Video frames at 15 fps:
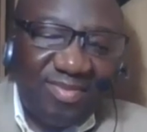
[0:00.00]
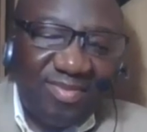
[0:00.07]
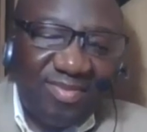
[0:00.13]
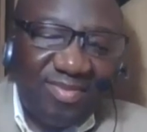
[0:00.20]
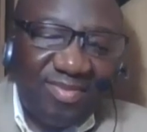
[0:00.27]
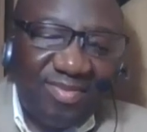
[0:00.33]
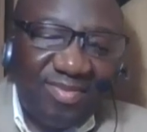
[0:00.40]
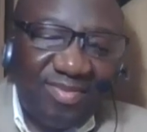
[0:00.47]

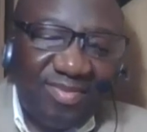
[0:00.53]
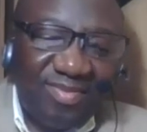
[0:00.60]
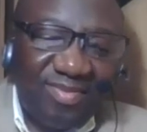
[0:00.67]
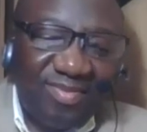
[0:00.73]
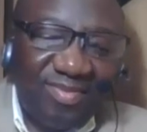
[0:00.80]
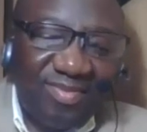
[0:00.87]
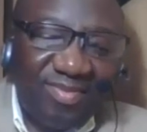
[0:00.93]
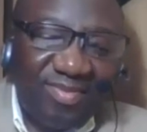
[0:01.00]

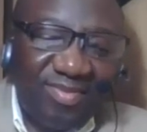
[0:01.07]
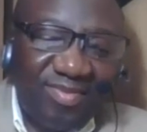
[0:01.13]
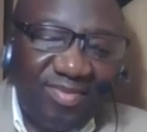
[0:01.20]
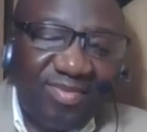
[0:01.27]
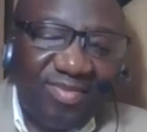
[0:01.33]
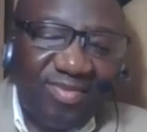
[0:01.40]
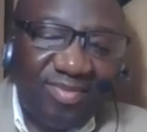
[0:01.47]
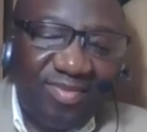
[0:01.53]

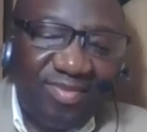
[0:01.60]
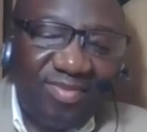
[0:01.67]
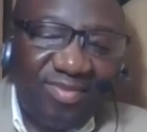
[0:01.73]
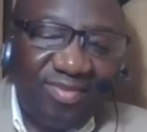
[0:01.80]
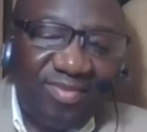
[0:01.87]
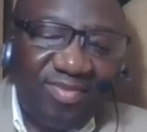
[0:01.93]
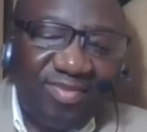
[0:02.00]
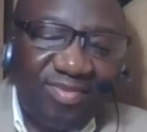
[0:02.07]

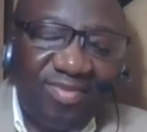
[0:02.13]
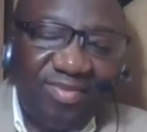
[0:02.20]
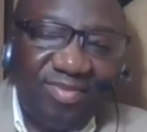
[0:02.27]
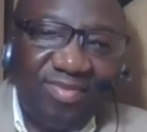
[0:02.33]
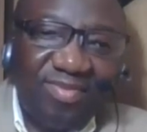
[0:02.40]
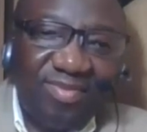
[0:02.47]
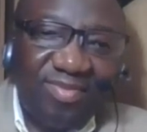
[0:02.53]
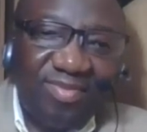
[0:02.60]

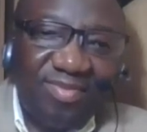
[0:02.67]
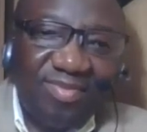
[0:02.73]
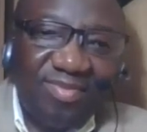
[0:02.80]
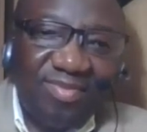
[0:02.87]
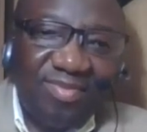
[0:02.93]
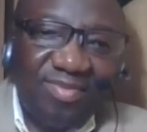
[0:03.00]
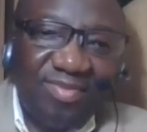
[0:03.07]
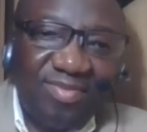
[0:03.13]

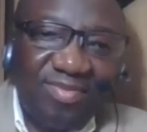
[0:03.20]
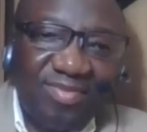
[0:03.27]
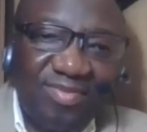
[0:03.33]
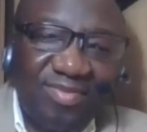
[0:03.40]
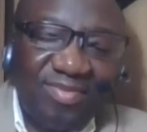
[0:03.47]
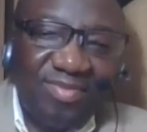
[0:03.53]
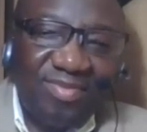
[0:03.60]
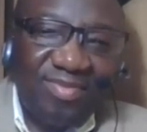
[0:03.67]

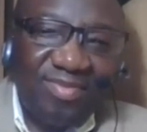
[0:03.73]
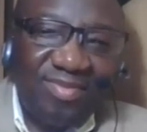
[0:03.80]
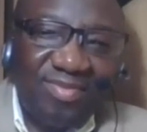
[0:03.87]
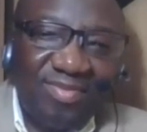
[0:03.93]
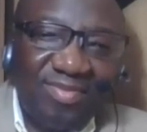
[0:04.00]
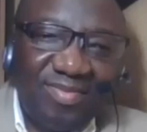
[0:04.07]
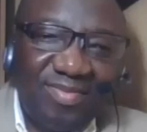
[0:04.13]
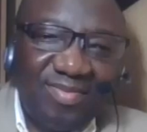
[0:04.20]

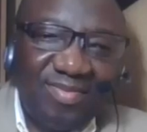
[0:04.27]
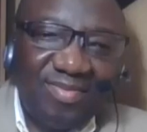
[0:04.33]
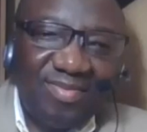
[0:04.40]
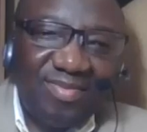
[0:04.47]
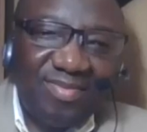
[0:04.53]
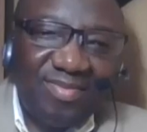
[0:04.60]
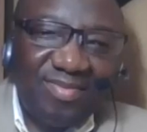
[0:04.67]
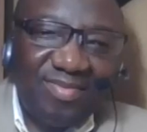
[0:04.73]

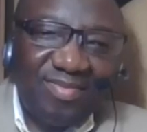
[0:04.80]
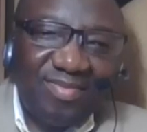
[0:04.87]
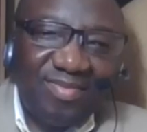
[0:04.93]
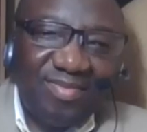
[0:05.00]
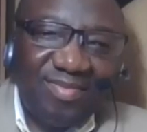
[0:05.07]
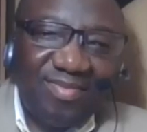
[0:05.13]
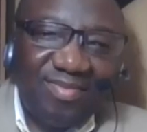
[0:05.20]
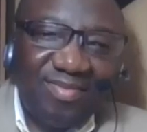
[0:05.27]

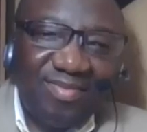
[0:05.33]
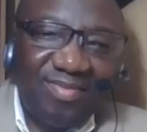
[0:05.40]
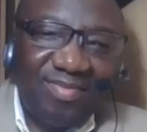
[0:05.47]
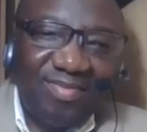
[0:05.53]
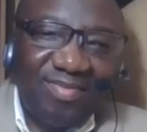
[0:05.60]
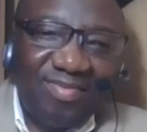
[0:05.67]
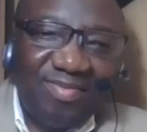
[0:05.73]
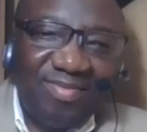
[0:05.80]

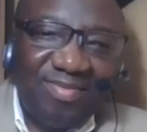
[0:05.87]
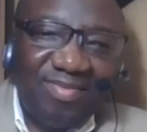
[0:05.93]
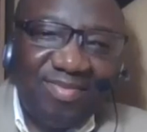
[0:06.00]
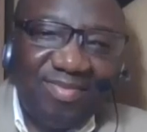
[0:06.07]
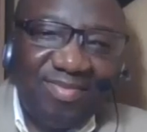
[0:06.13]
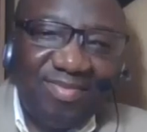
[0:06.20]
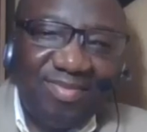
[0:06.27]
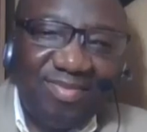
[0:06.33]

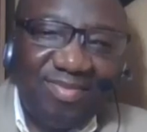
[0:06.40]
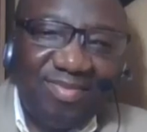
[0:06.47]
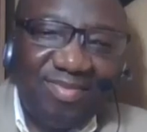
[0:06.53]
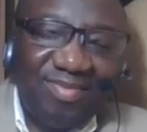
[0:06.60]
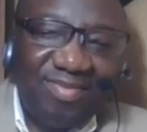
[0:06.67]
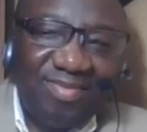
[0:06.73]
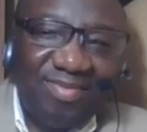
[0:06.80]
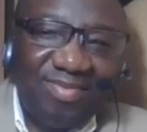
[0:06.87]

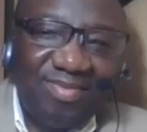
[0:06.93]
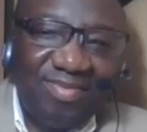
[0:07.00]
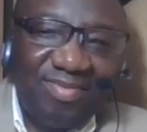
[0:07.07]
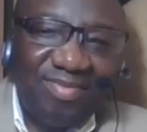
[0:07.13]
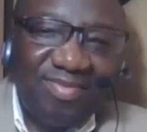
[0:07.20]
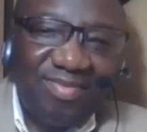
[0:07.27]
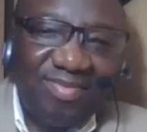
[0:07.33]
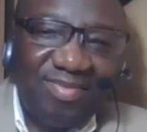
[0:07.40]

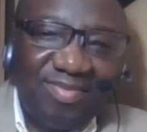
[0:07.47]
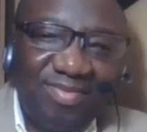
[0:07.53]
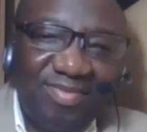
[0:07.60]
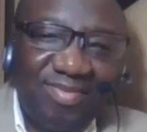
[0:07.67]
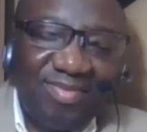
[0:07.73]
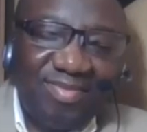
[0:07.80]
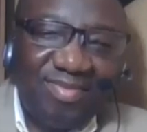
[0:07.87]
No words are spoken by the person on screen.